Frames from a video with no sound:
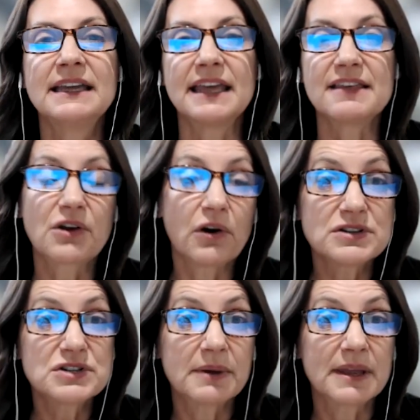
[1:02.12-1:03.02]
is
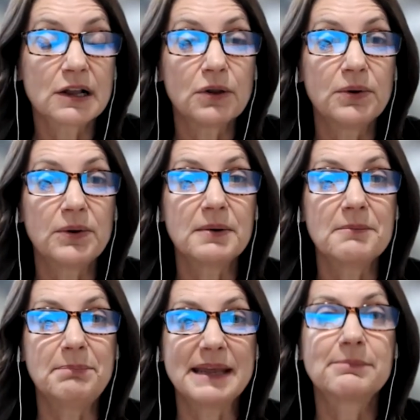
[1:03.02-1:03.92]
going to include
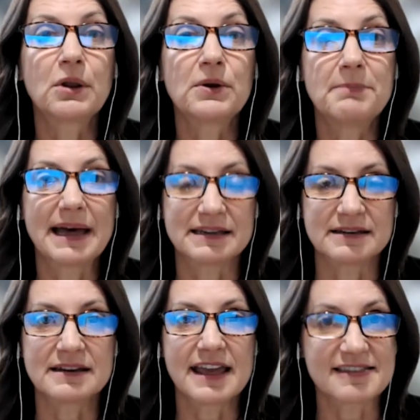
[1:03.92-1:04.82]
Big Blue
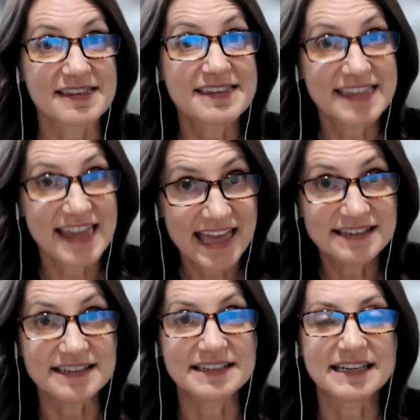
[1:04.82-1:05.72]
Button as a
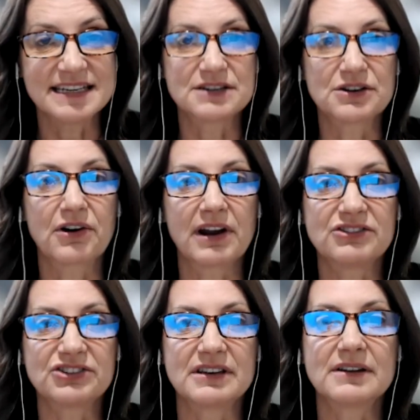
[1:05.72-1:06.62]
standard
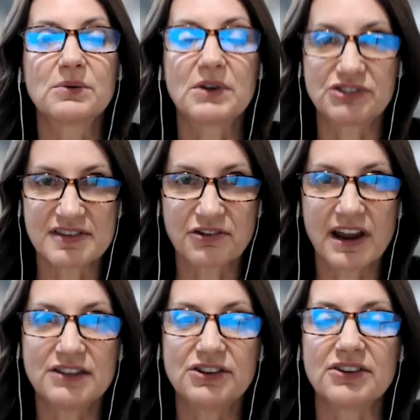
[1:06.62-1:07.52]
integration, which is
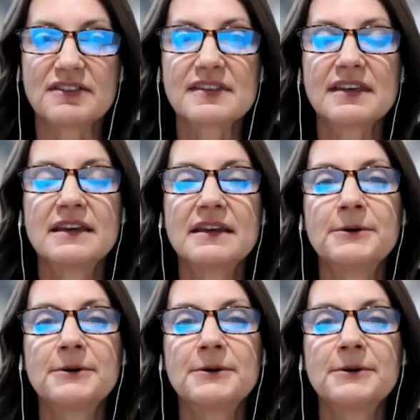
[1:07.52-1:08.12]
great news.